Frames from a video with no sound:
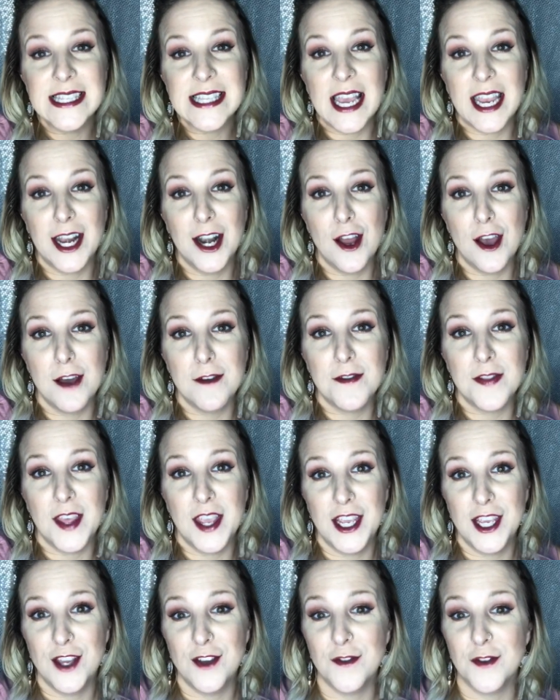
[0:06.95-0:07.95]
second
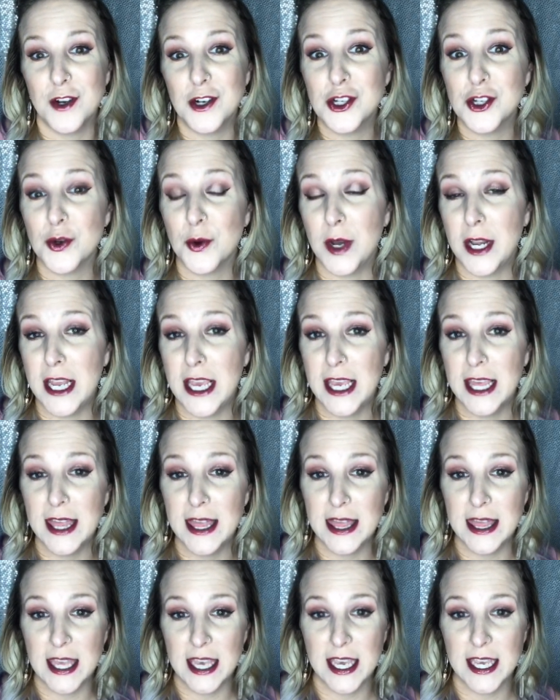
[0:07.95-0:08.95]
off thank you for
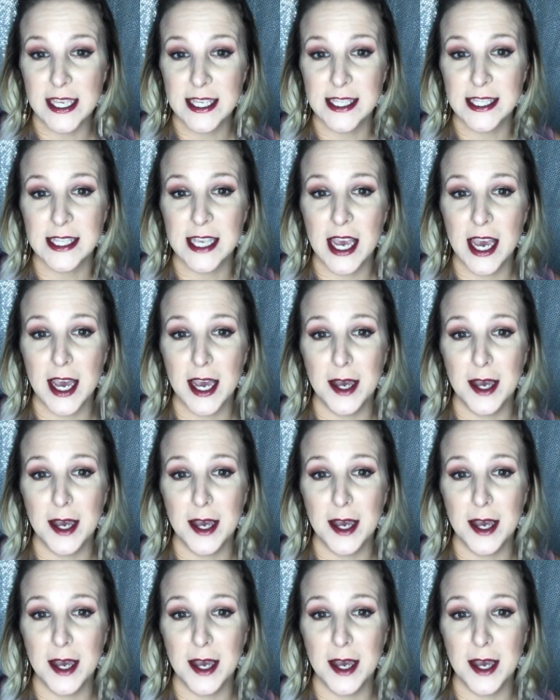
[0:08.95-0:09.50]
joining this